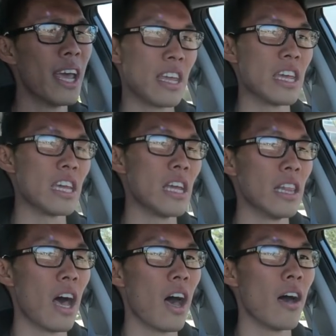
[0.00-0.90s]
He
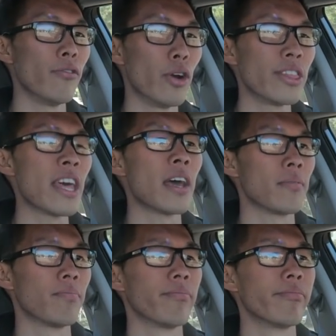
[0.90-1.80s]
love what that.
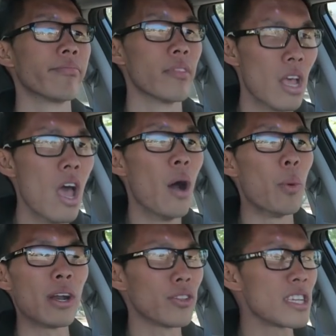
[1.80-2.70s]

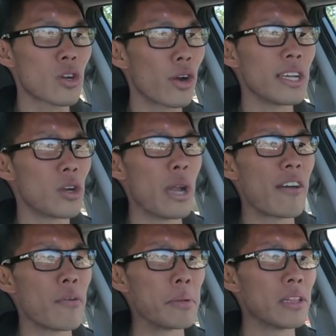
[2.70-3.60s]
Why don't these corgis don't
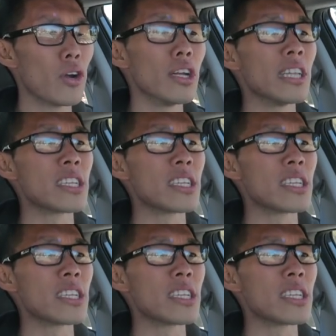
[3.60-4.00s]
ever be learning?